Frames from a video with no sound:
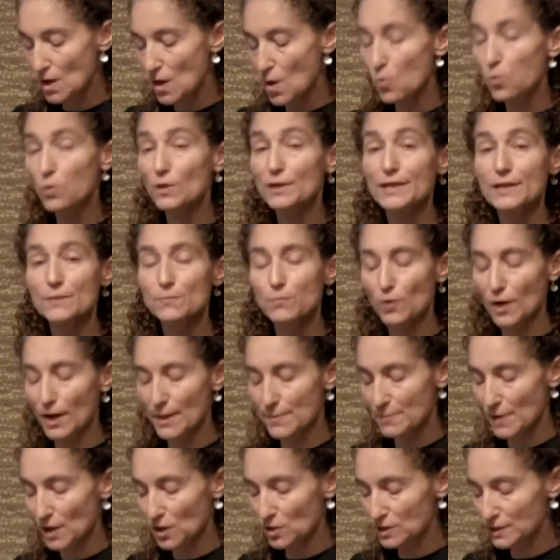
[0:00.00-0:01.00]
Working
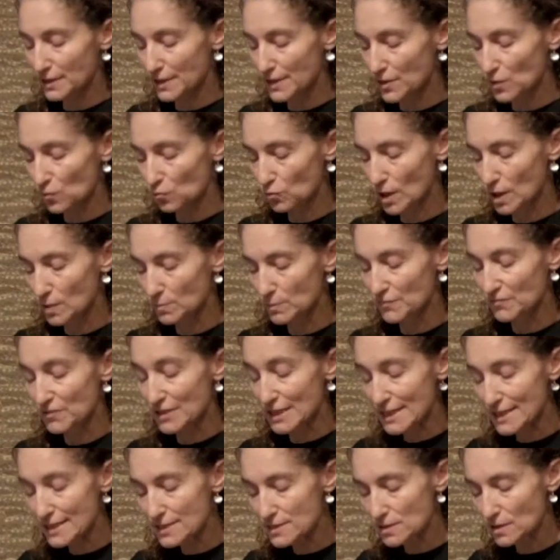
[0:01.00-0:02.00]
primarily in the realm of the
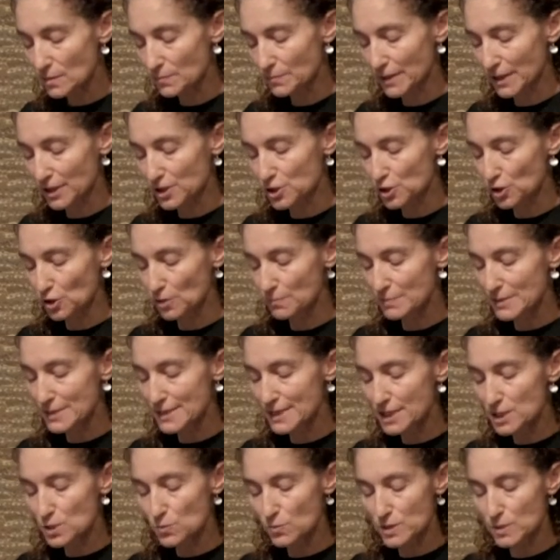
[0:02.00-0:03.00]
easel picture,
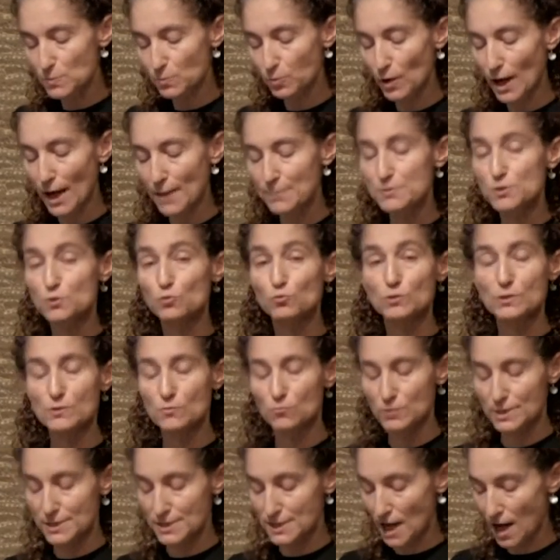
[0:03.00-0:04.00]
Matisse was perhaps re
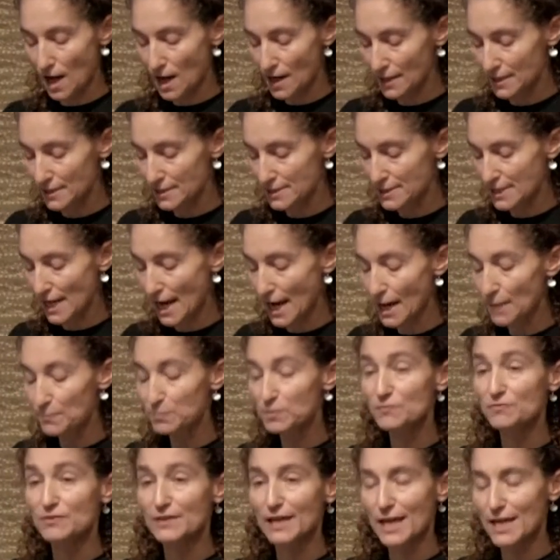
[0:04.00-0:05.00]
resigned to
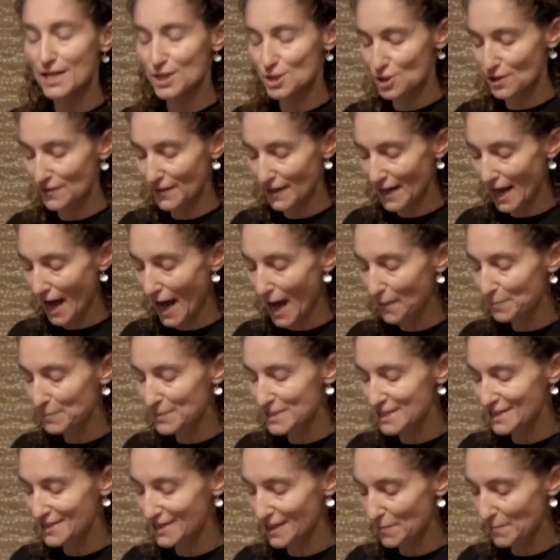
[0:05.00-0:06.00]
amplification that
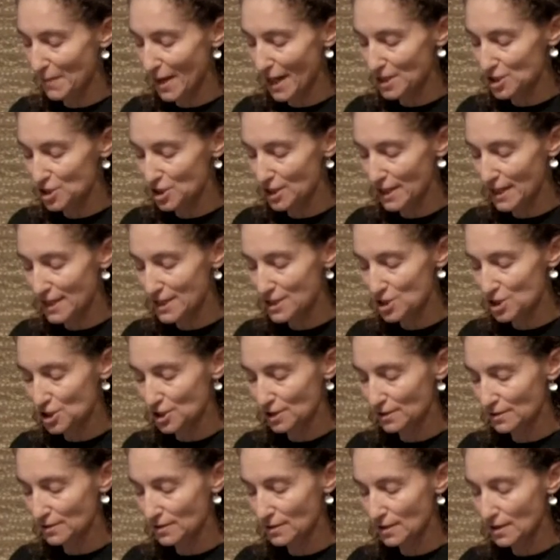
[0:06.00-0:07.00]
happened in the
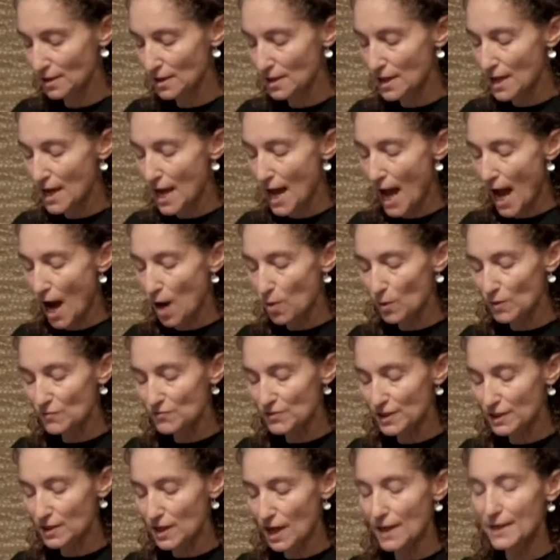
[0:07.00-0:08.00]
imagination. However,
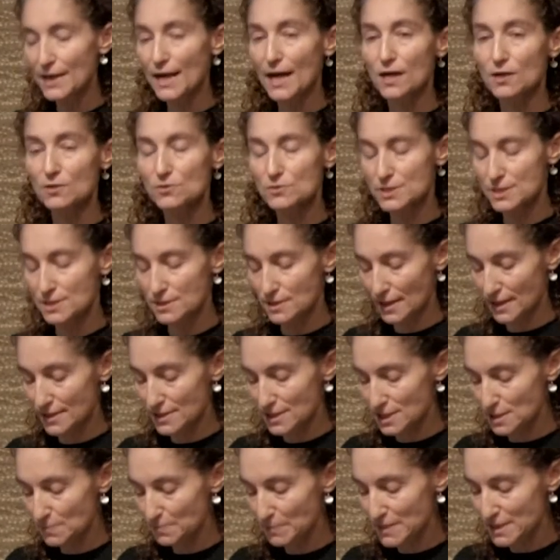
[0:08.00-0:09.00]
the cutouts, and
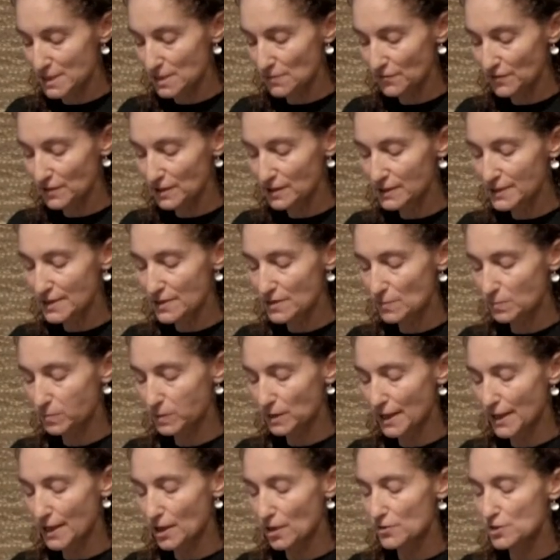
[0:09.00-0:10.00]
specifically the
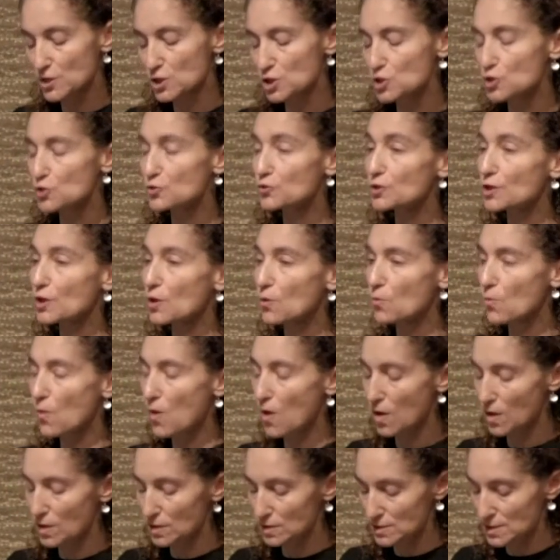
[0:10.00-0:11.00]
play on the studio
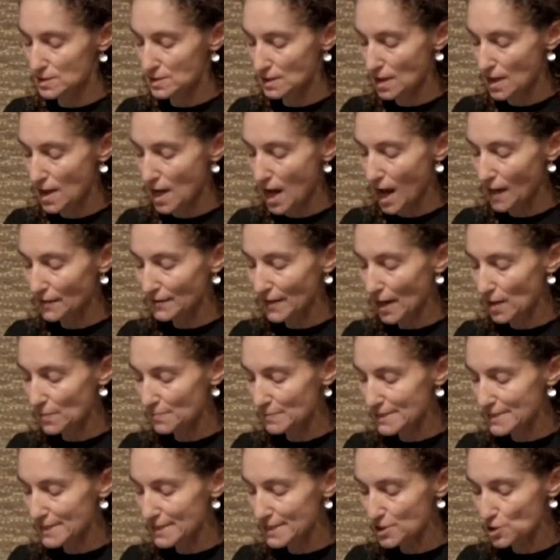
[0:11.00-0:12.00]
walls, allowed
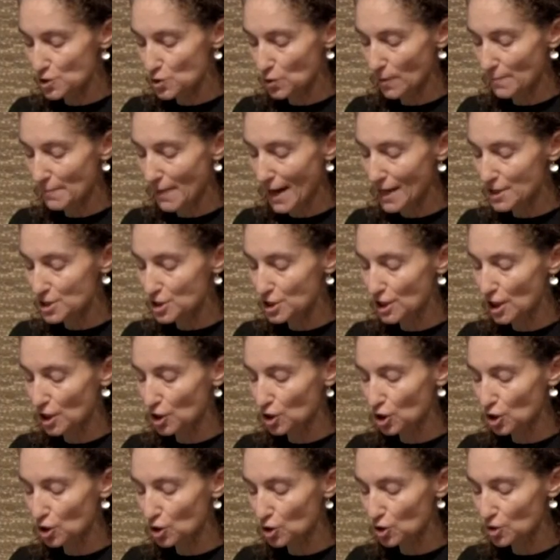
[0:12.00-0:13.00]
Matisse to imagine a
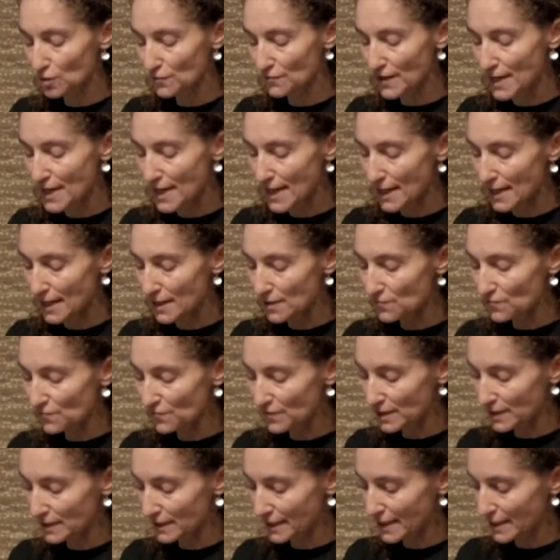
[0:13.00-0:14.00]
curve
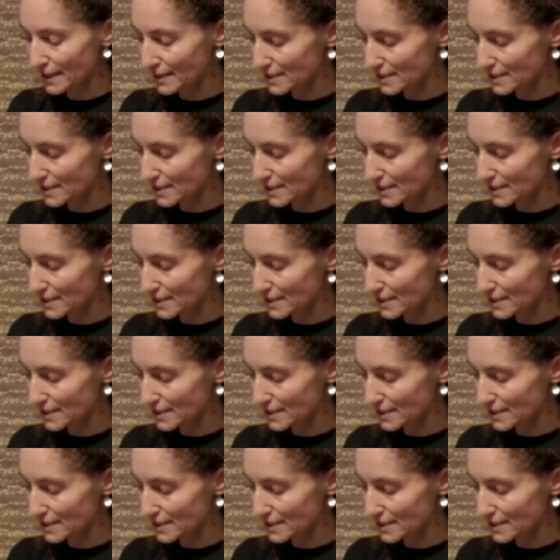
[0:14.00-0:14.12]
infinitely